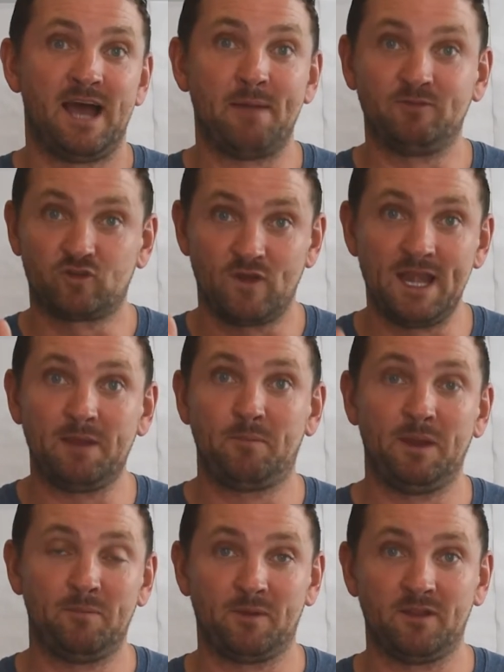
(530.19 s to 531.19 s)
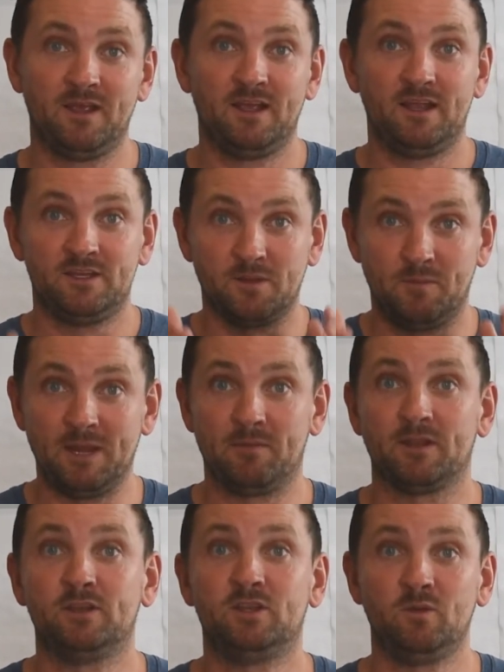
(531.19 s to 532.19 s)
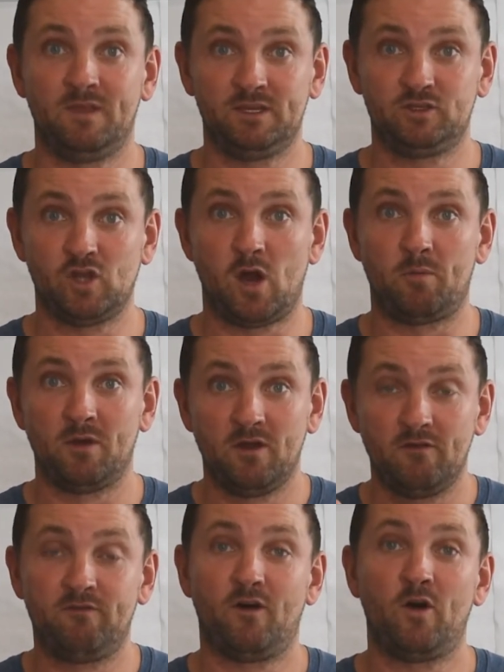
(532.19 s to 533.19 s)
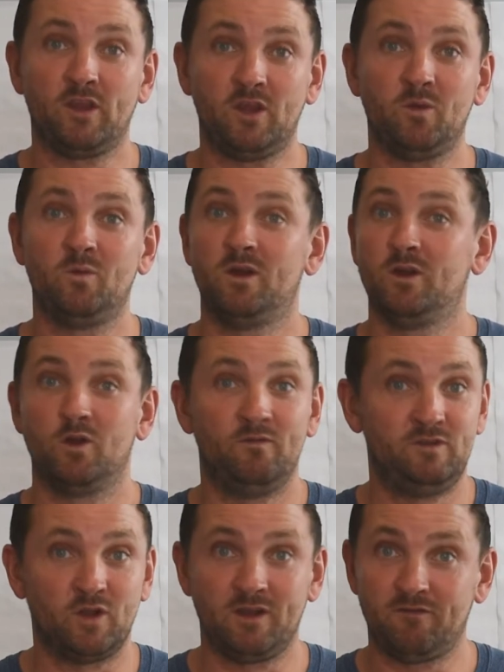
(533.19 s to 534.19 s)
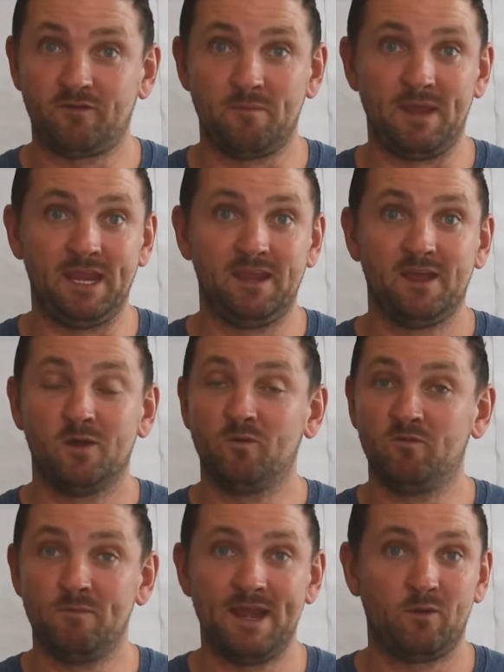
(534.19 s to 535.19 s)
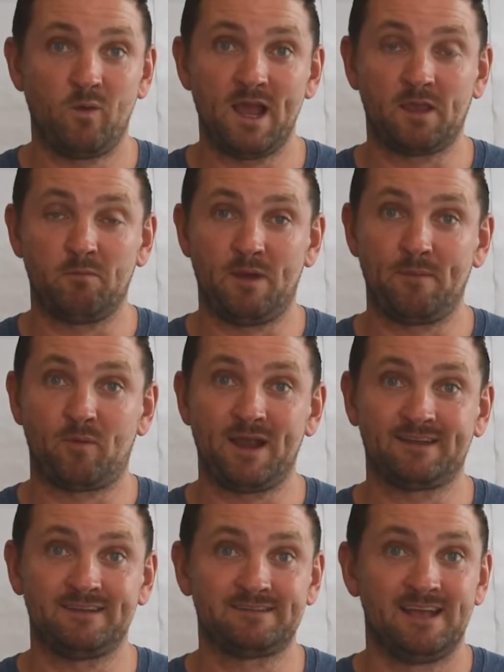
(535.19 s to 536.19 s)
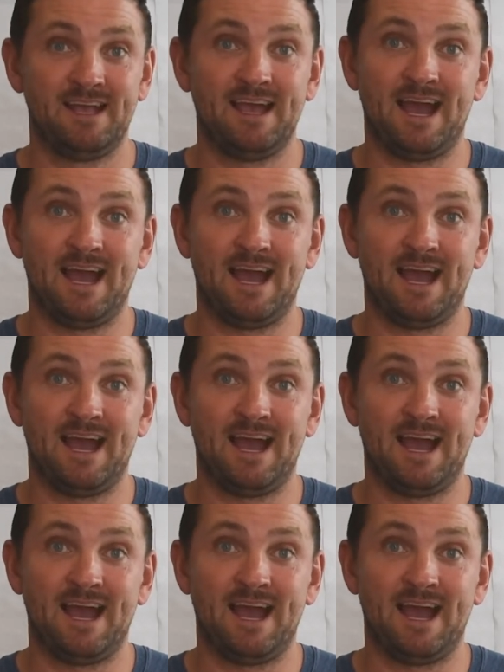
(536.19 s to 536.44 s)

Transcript: I'm training people to be able to do this job for you, who've done it for me, we've made it work at my practice,